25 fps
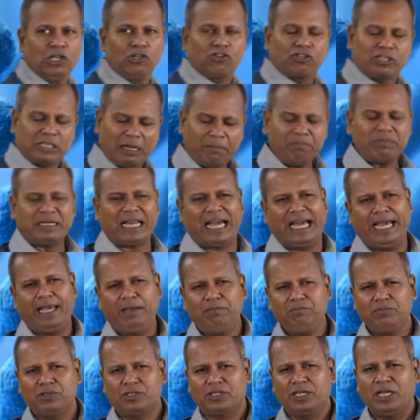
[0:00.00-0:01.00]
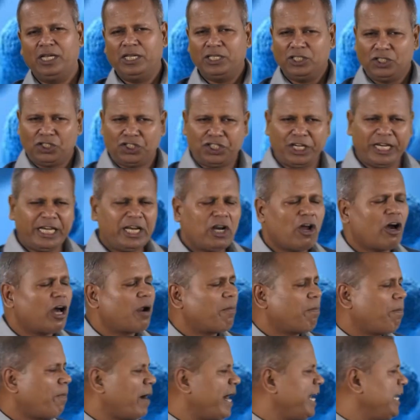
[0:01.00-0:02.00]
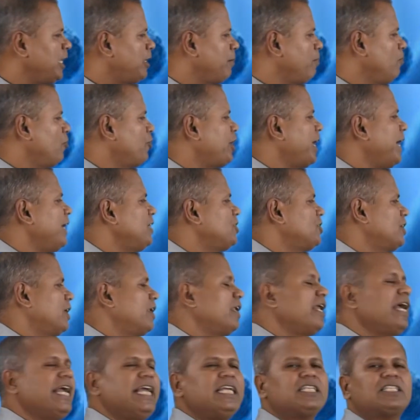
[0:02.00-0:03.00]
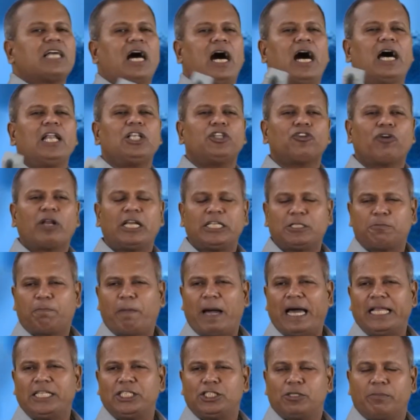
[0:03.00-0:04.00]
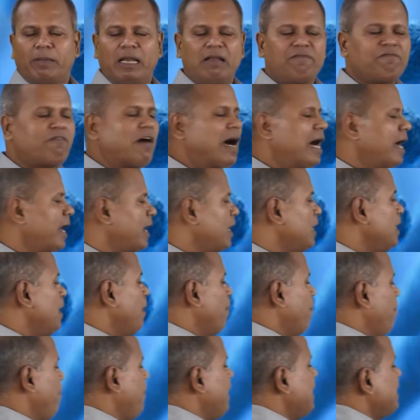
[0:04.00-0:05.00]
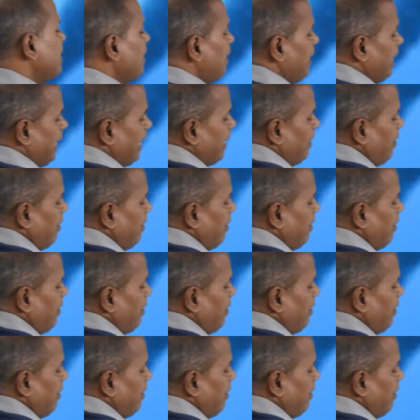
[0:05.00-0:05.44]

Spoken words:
Sometimes gene or point mutation is also responsible for Mendelian